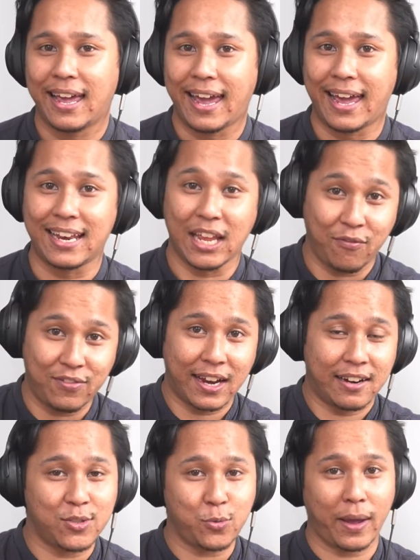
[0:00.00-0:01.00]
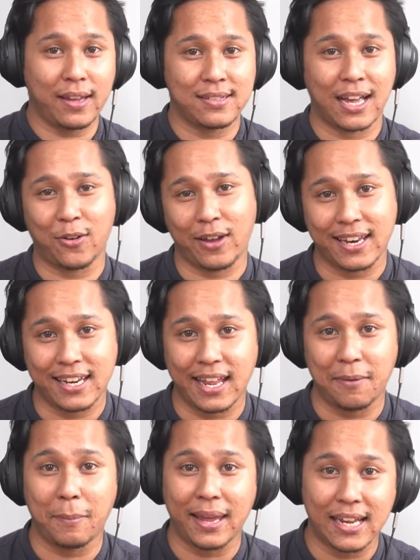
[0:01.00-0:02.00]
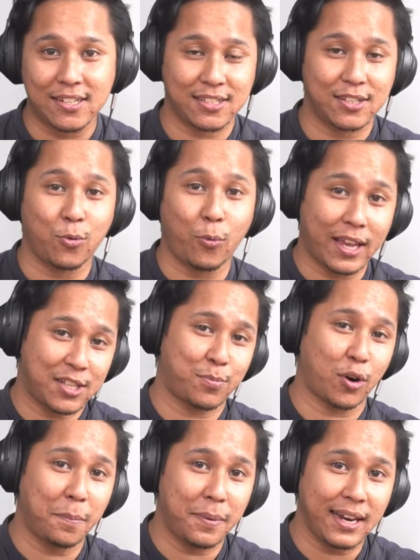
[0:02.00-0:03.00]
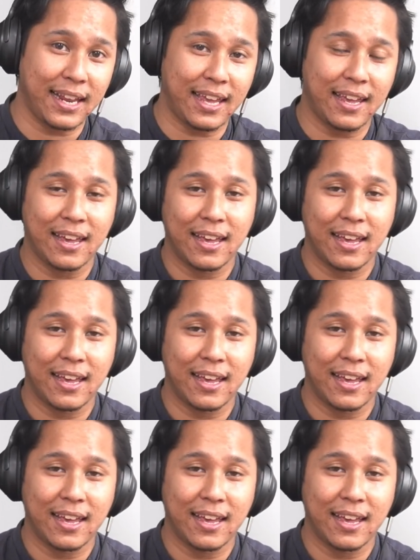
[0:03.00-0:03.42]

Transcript: And if there is waste, how can they manage the waste properly,